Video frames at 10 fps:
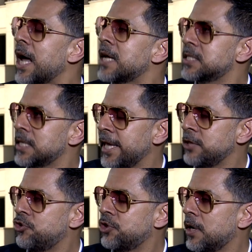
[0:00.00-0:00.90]
Glass
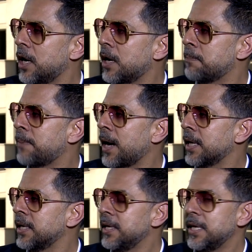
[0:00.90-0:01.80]
Ledge uh,
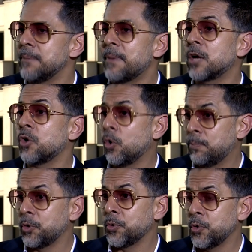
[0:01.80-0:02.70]
by Iman
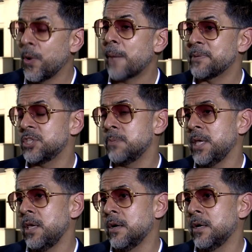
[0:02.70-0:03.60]
Obu, who happens to be.